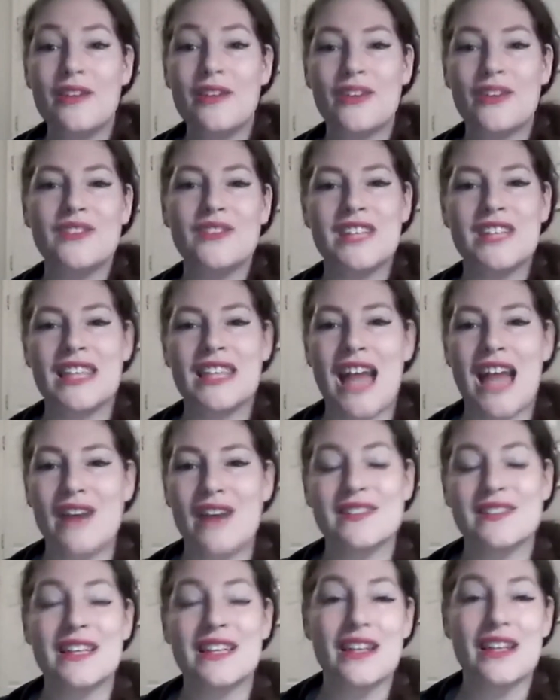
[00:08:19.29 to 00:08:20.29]

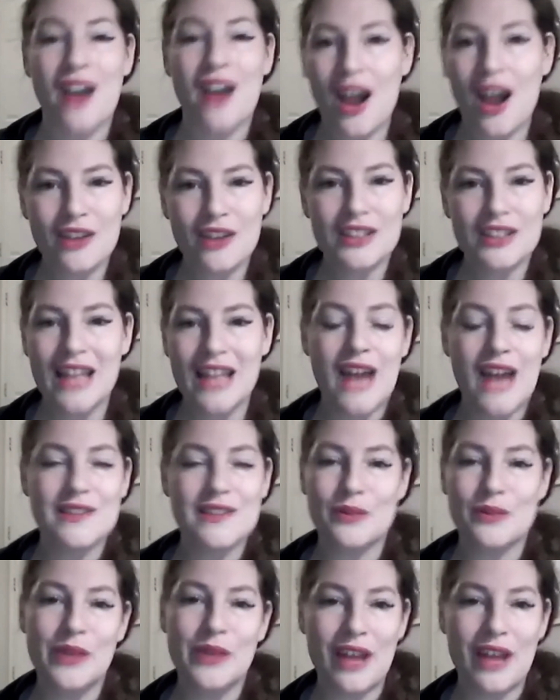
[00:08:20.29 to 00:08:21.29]
$50,000,
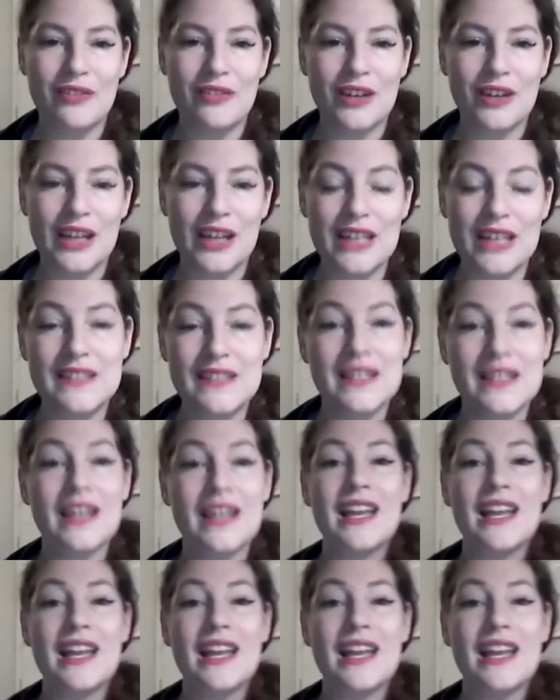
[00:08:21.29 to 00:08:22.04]
$100,000, whatever it is.